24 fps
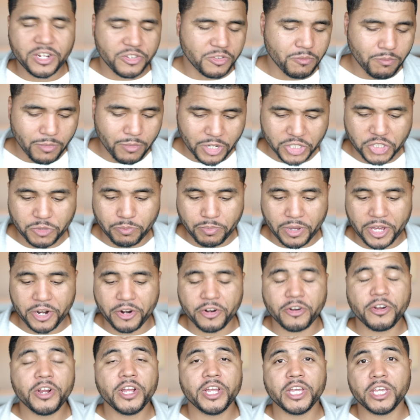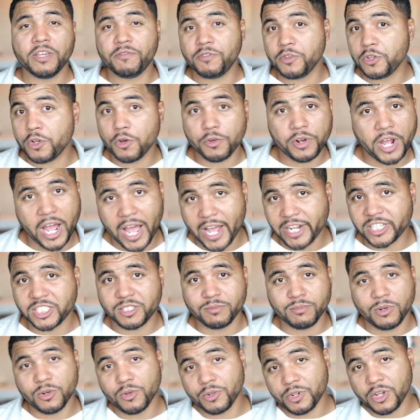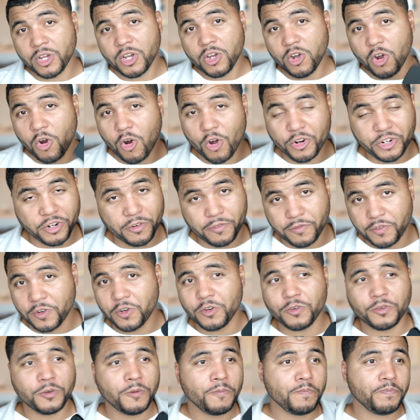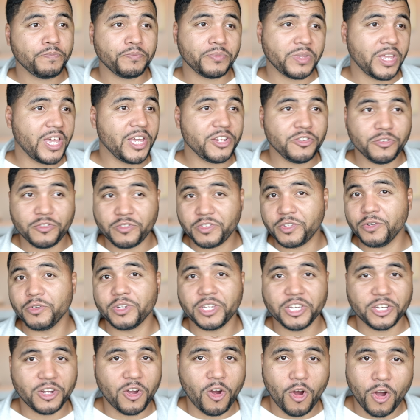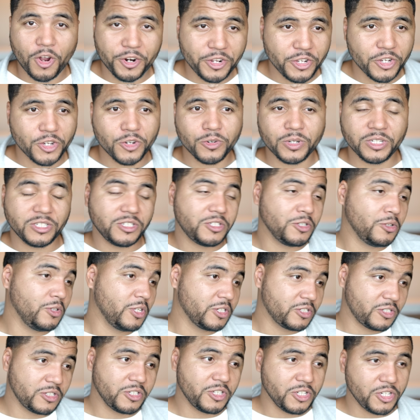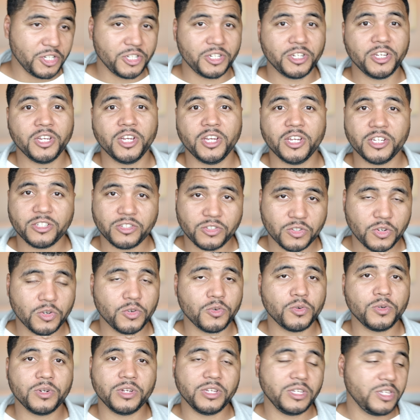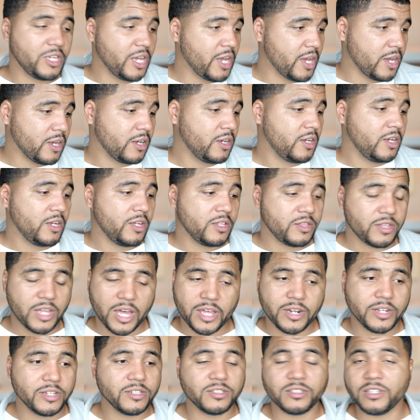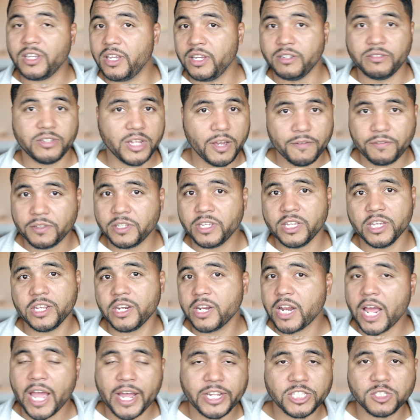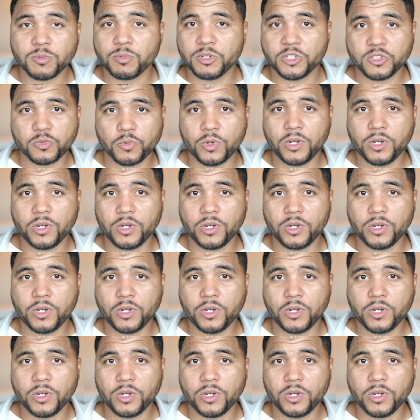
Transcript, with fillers: it is much better if you go to action mode on your phone and you still get audio, it still looks good. So yeah, that is definitely an enhancement as